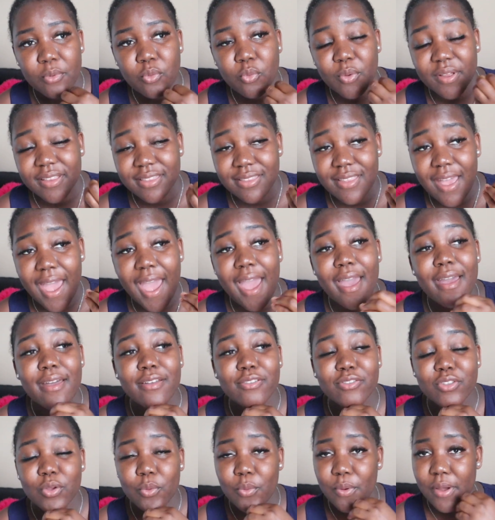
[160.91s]
With that,
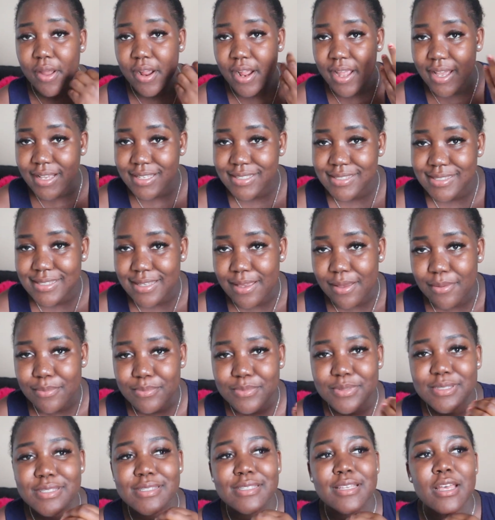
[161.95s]
there were
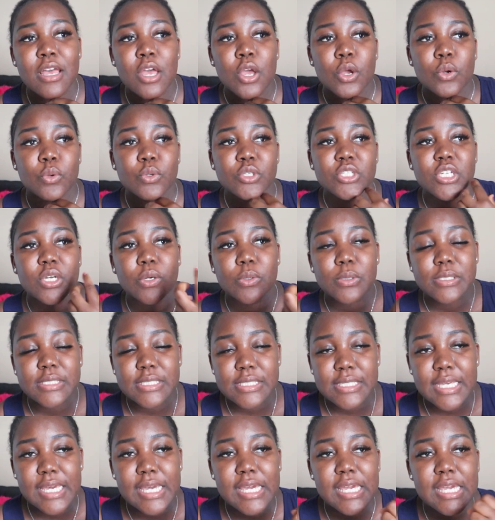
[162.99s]
exams which I was
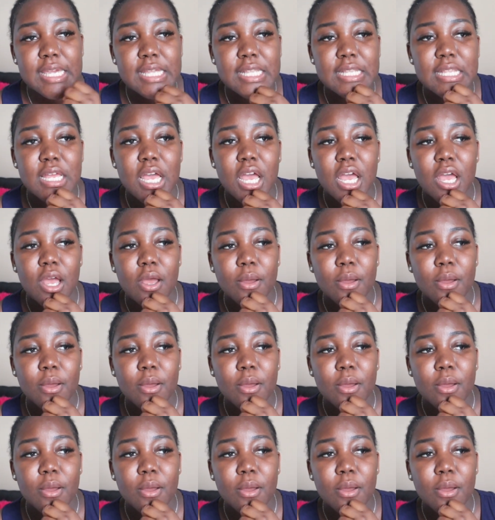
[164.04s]
taking.